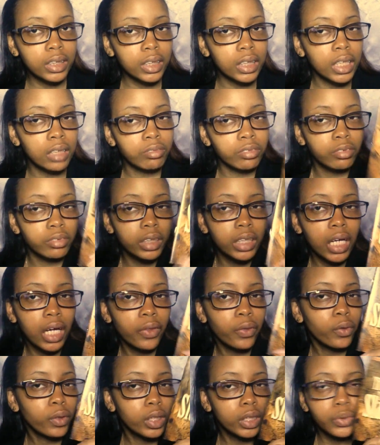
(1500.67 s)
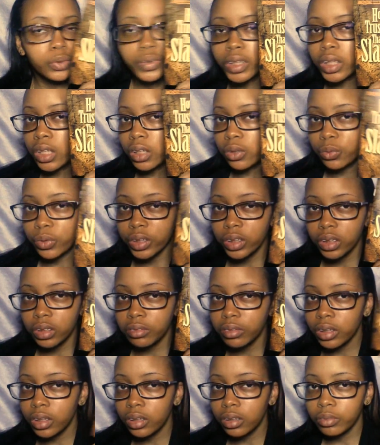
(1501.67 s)
slavery? I thought this was a good one to
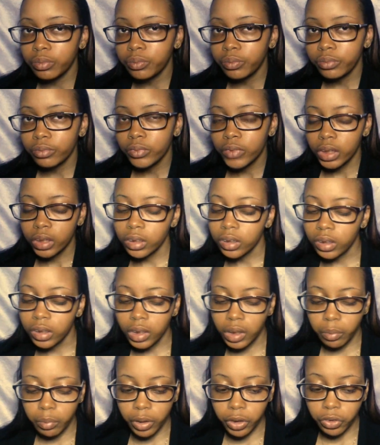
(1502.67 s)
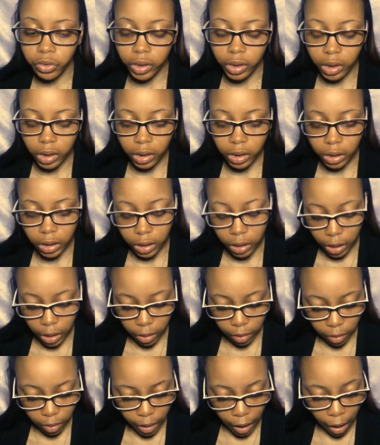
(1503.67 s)
read, so I'm interested to see
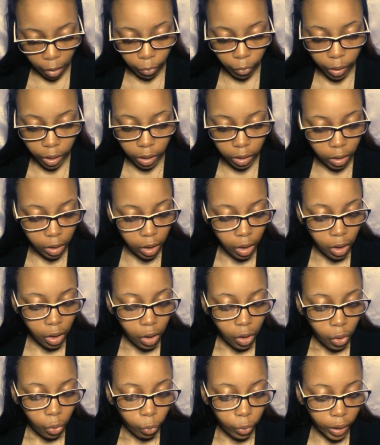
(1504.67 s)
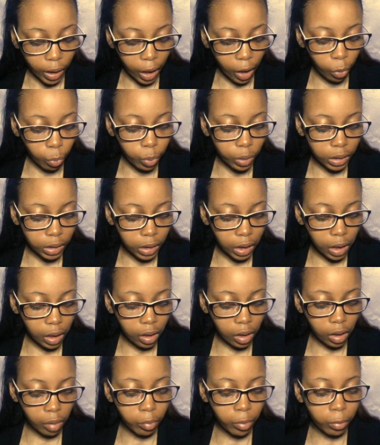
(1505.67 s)
that one. When help is
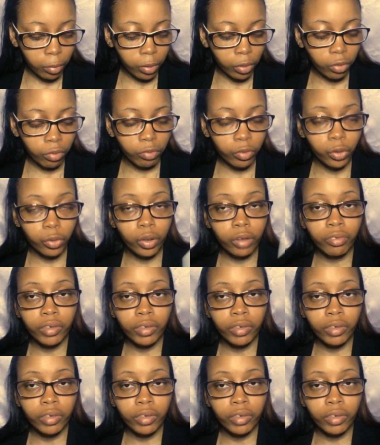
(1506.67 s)
needed, a biblical view